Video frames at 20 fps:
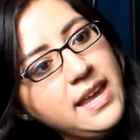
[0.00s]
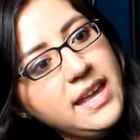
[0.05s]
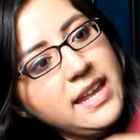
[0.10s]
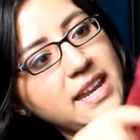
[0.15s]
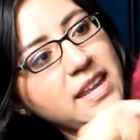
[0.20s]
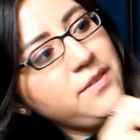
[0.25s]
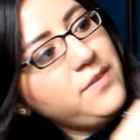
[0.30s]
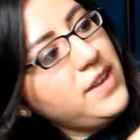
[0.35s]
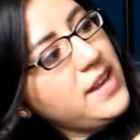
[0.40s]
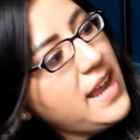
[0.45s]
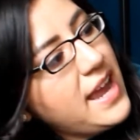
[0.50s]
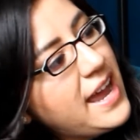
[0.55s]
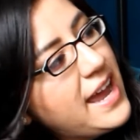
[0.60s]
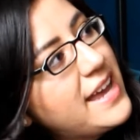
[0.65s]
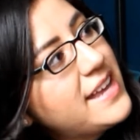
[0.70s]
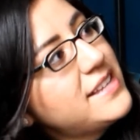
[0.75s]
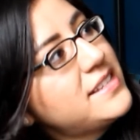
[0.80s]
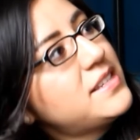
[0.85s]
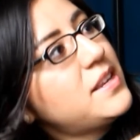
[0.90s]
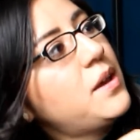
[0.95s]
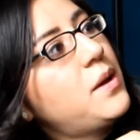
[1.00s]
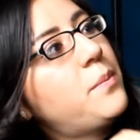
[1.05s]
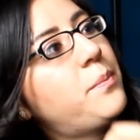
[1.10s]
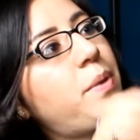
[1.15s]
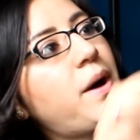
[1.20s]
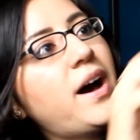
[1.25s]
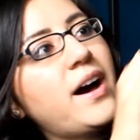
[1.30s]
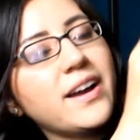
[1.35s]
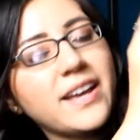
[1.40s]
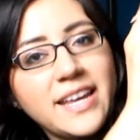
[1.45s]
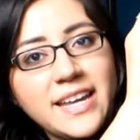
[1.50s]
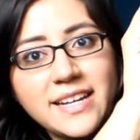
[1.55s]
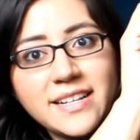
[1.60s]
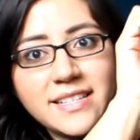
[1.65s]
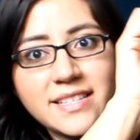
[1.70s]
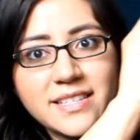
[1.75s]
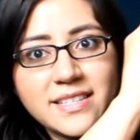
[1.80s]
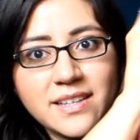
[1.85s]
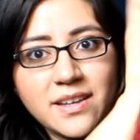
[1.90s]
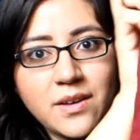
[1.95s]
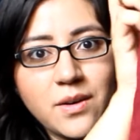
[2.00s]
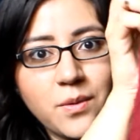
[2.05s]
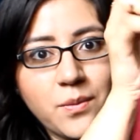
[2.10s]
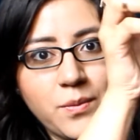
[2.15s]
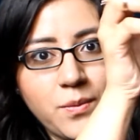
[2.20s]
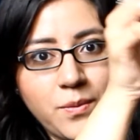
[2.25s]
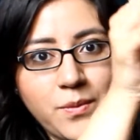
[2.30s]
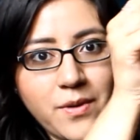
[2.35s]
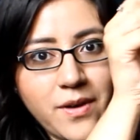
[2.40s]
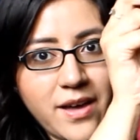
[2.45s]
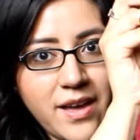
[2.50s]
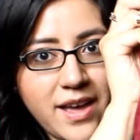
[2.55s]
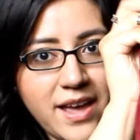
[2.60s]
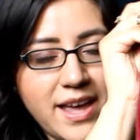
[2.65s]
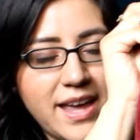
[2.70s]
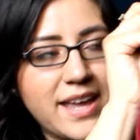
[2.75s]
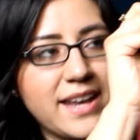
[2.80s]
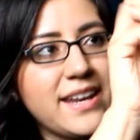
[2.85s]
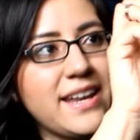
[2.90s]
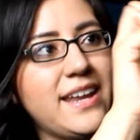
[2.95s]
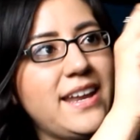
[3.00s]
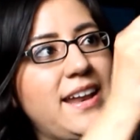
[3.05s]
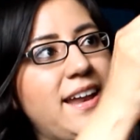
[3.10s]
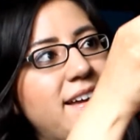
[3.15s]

It even has pockets. What? It